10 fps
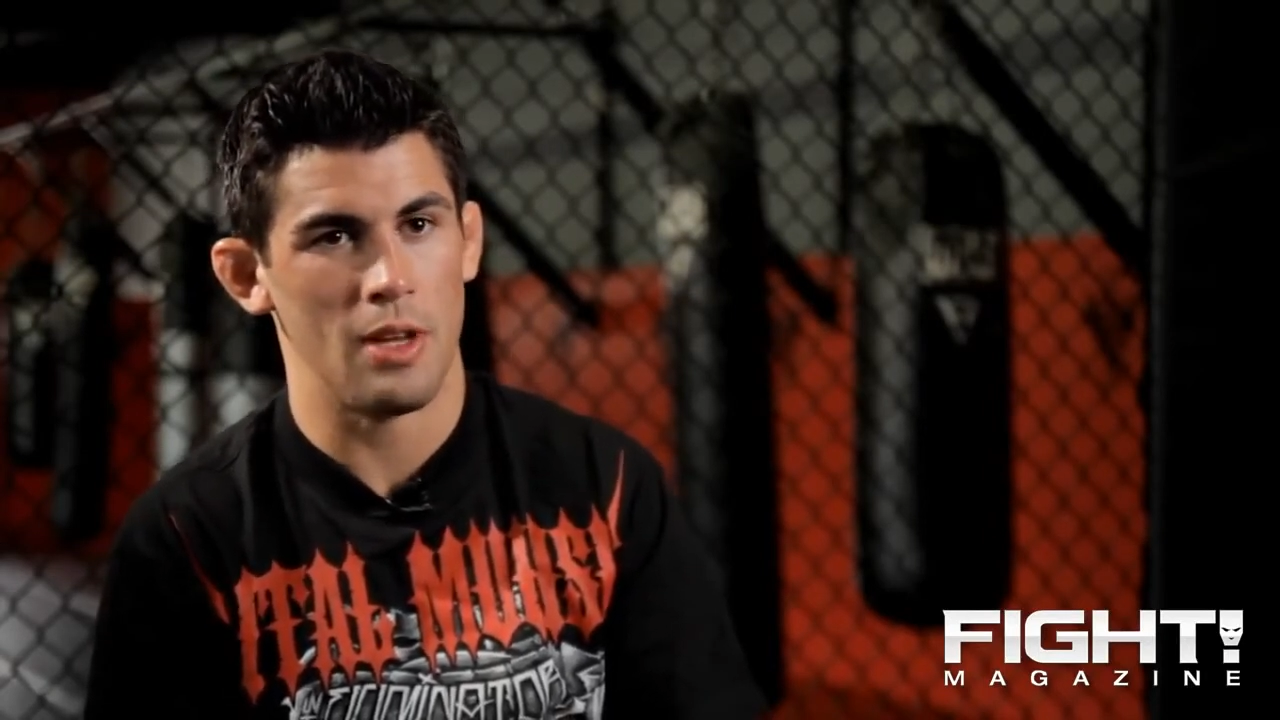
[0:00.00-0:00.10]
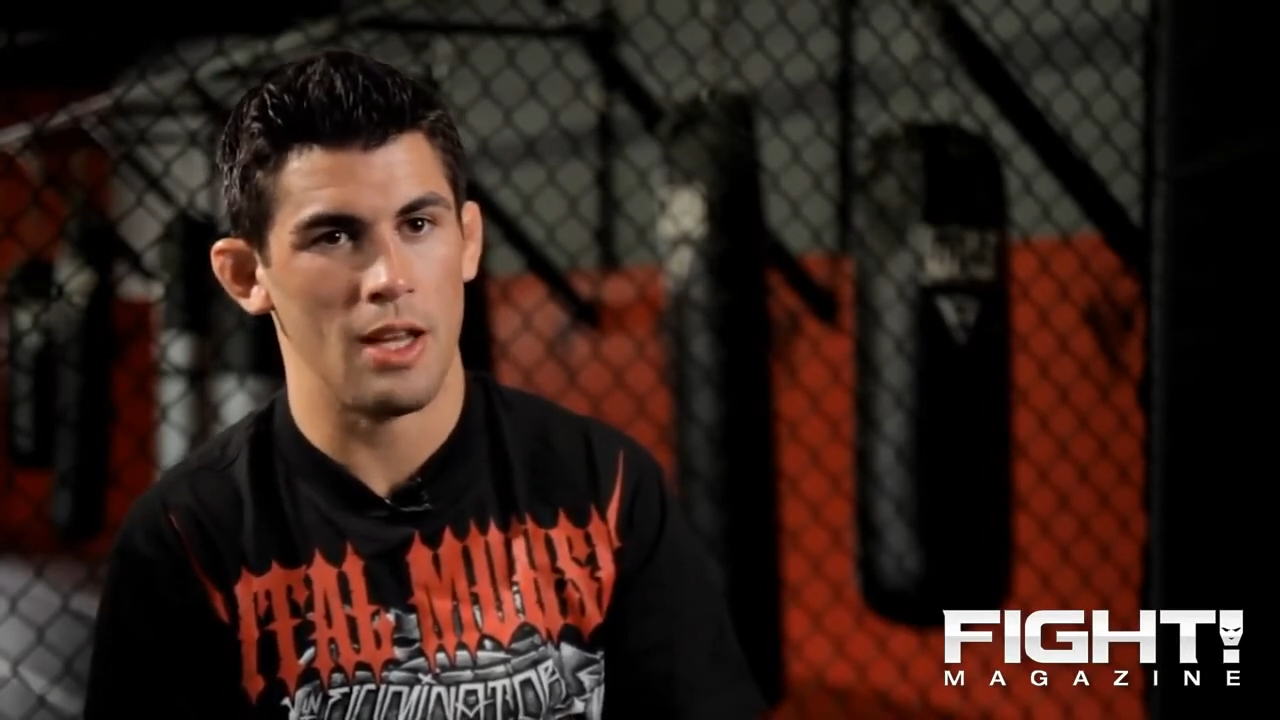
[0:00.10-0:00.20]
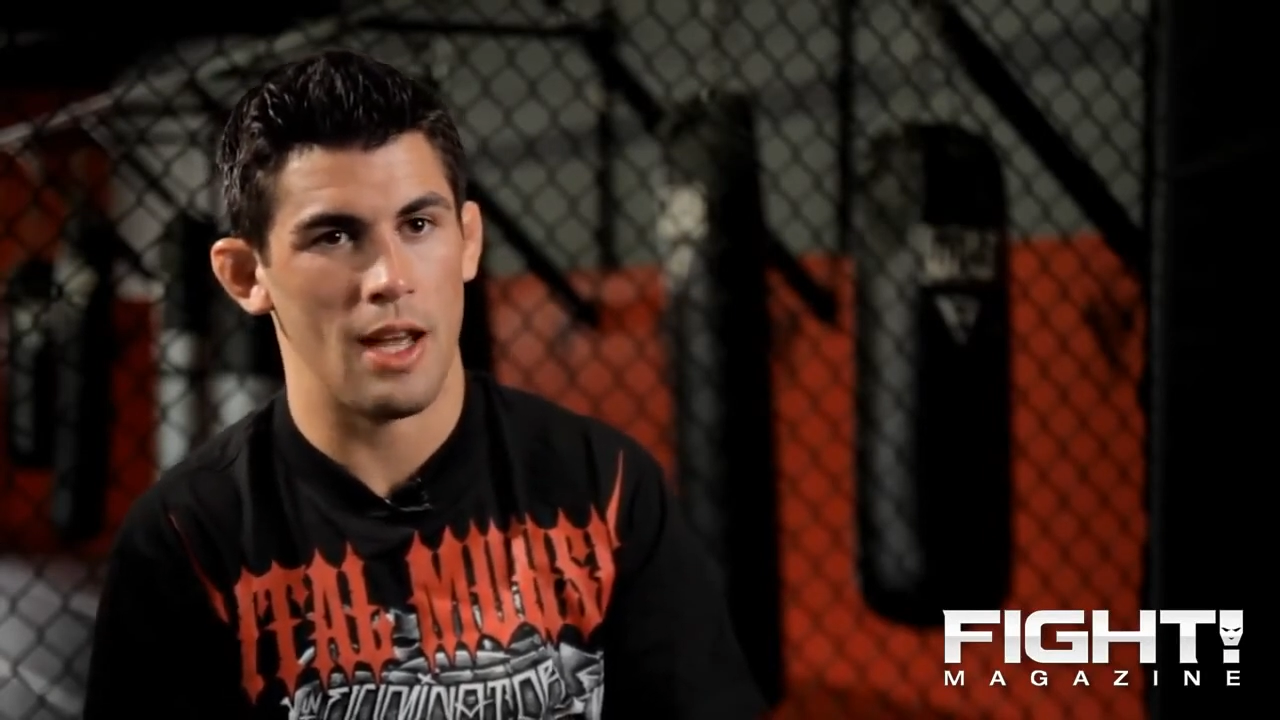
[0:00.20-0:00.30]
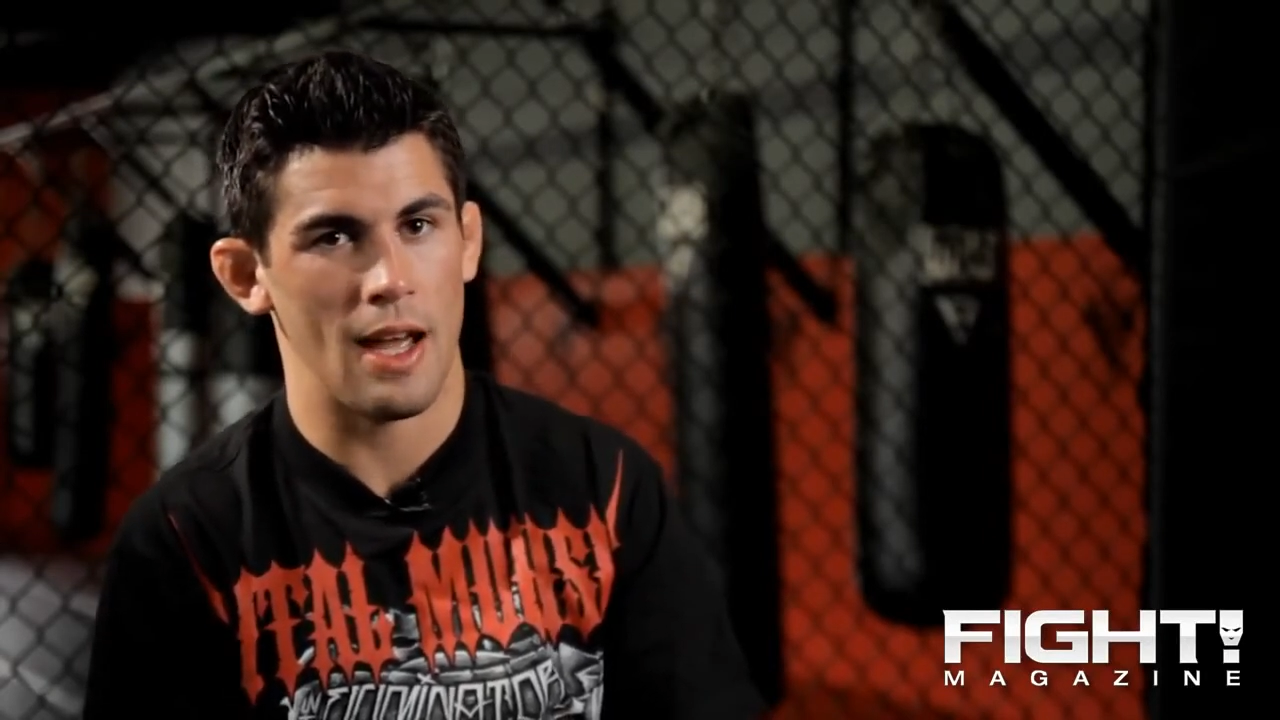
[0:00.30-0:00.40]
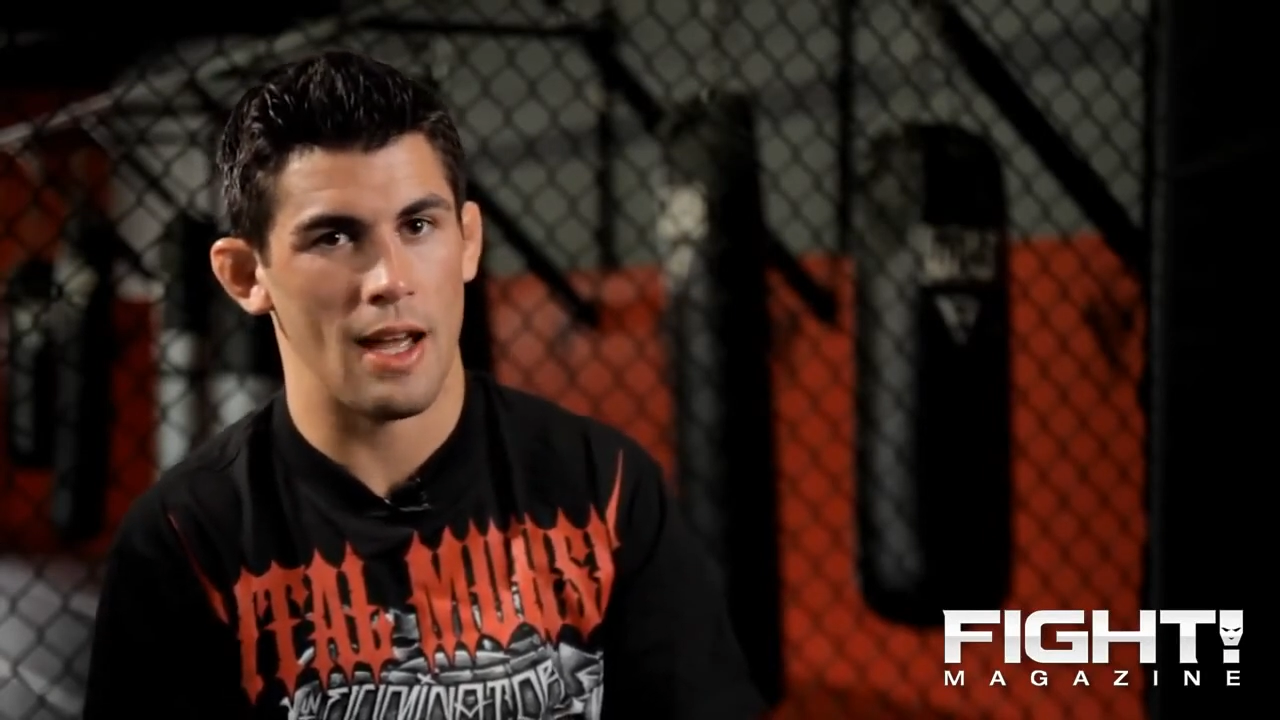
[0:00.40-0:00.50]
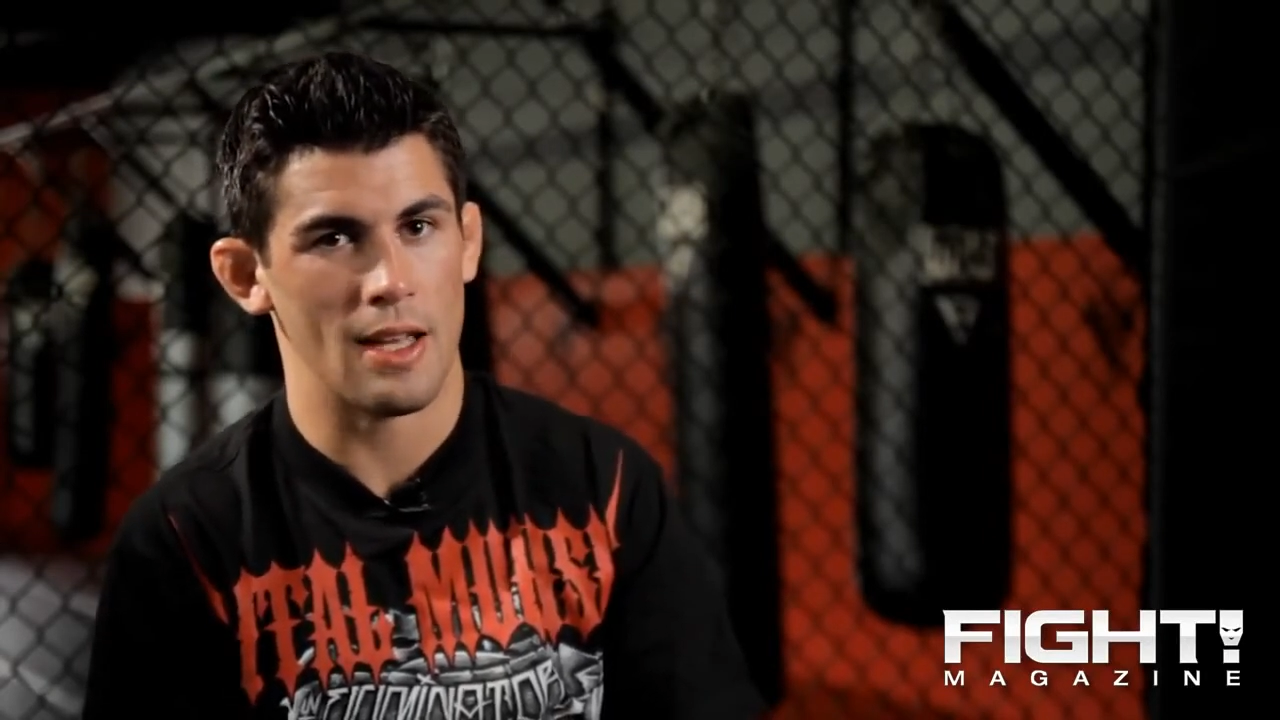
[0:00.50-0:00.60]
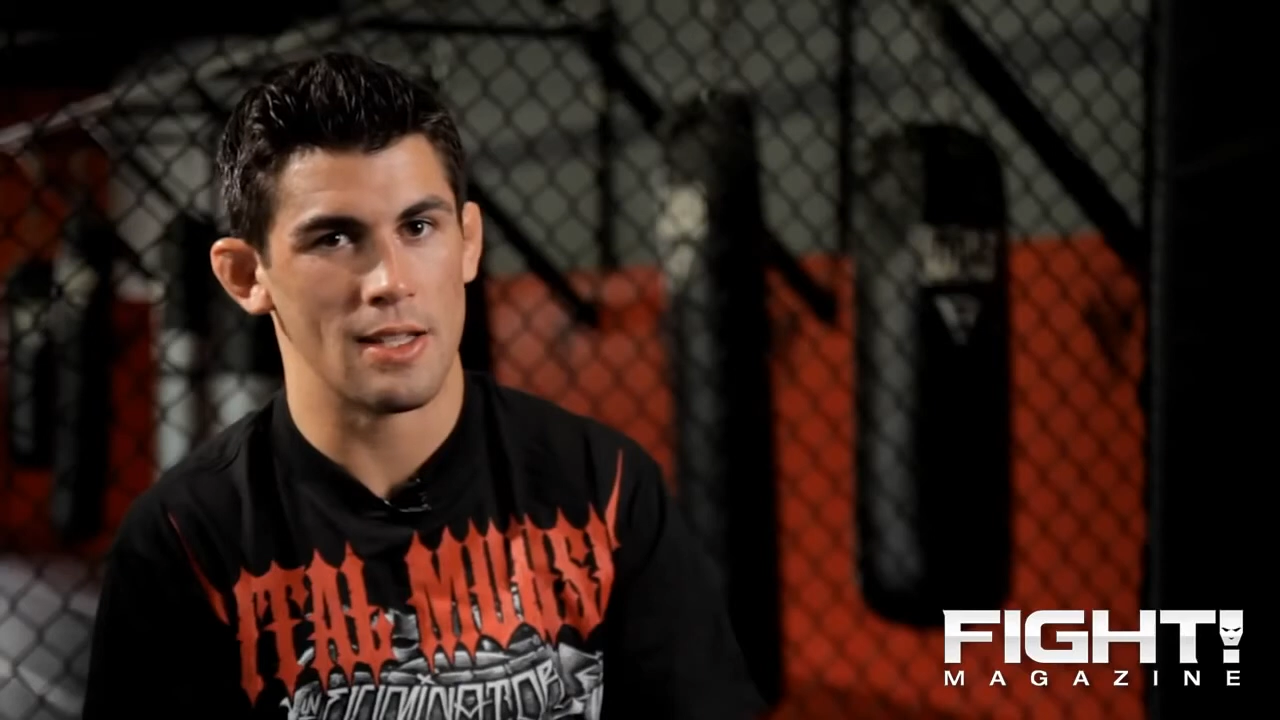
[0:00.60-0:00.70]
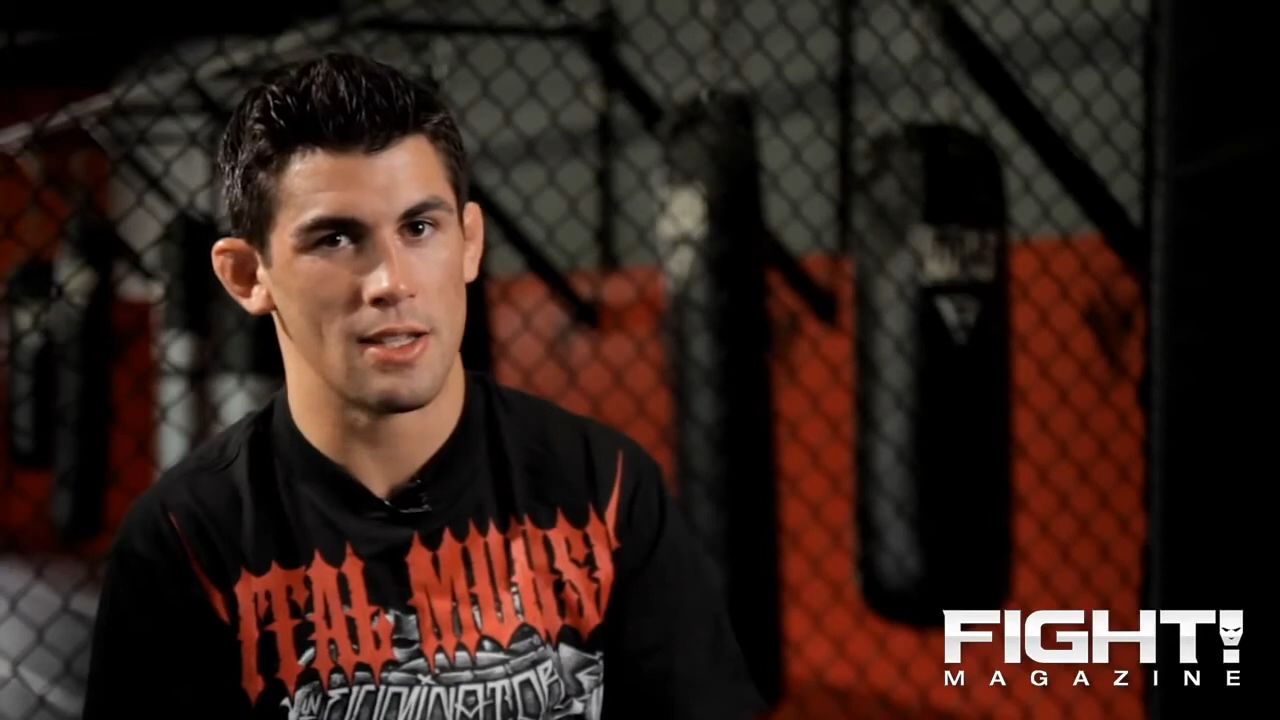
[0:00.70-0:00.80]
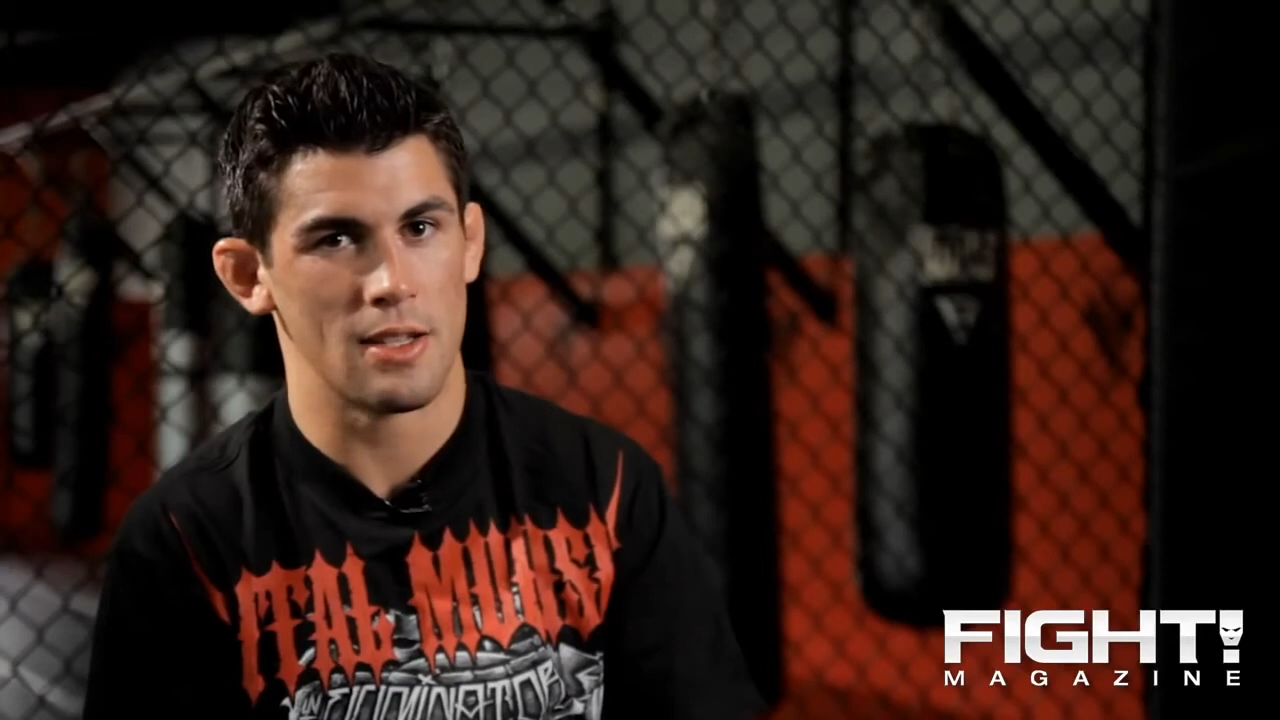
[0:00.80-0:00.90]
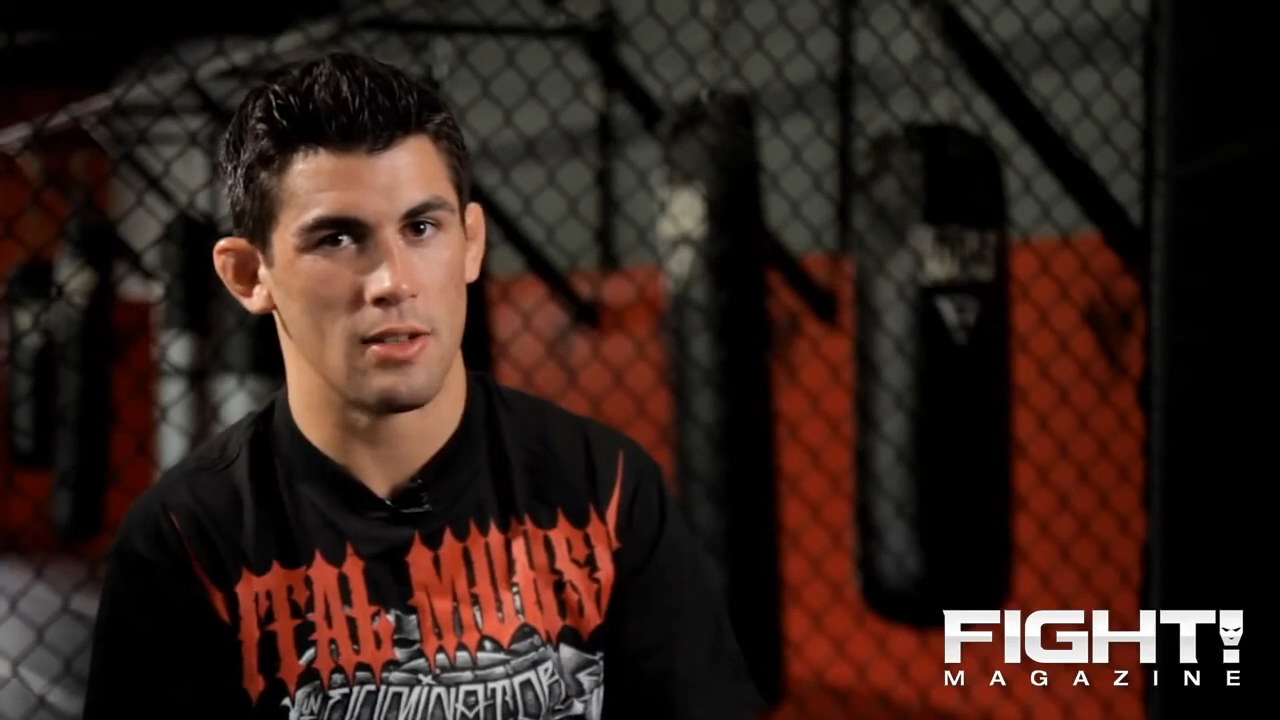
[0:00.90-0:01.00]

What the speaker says: me as,